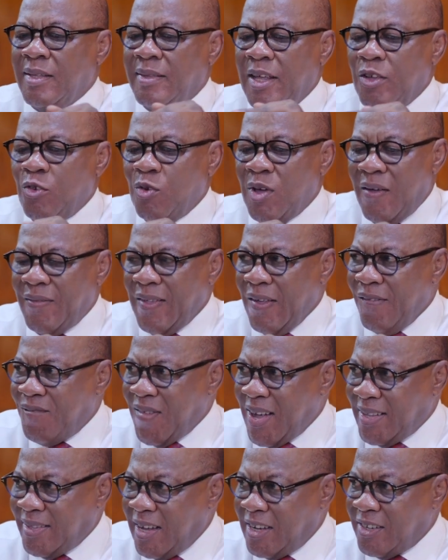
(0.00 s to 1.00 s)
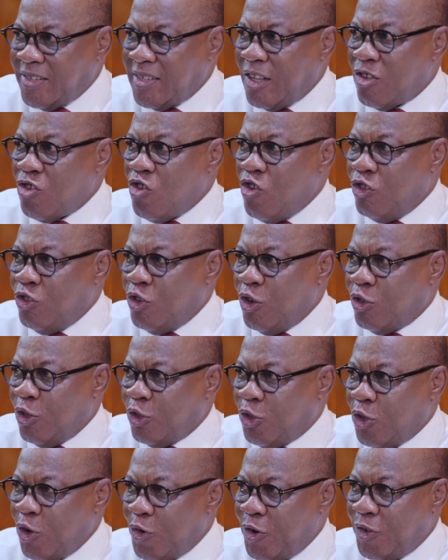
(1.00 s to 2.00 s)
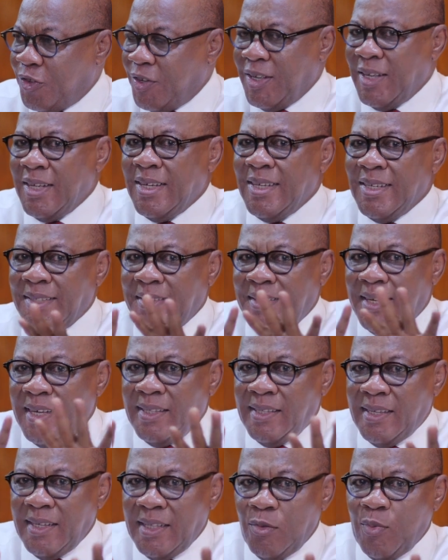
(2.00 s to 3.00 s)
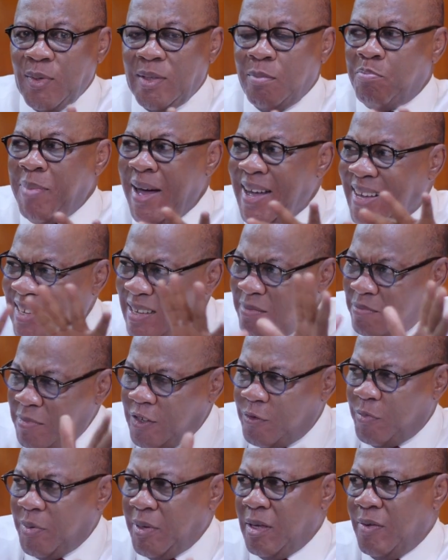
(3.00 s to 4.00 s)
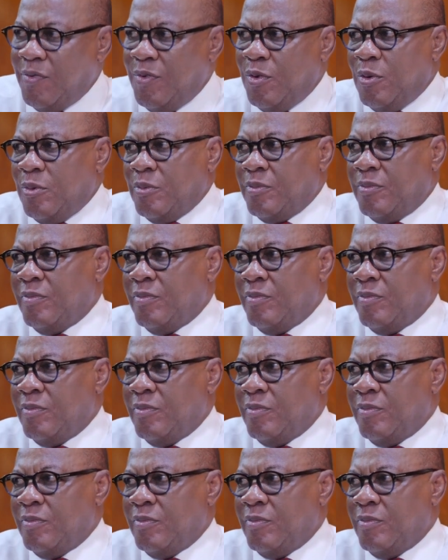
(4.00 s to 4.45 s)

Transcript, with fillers: Then you have the Financial Conduct Authority. They deal with banking misbehavior.